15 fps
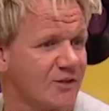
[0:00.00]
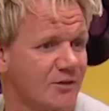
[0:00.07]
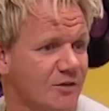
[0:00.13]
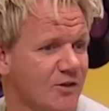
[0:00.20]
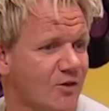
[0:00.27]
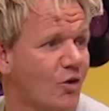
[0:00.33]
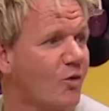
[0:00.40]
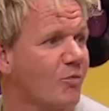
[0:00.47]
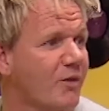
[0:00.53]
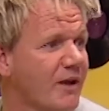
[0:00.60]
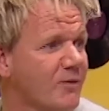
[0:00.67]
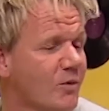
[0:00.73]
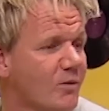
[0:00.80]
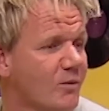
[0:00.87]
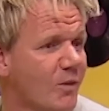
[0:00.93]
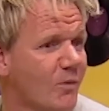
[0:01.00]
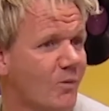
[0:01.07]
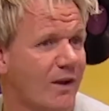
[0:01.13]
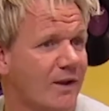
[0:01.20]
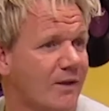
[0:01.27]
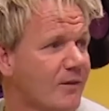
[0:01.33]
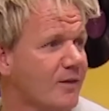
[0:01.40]
or the cornbread? What, what
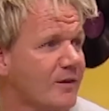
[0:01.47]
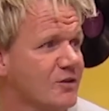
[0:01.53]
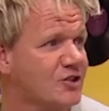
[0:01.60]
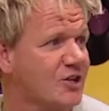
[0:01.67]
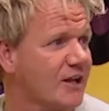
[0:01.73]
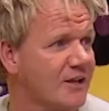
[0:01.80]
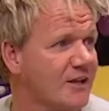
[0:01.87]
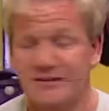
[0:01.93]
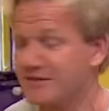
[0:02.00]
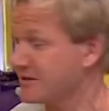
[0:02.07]
went? Chitlins?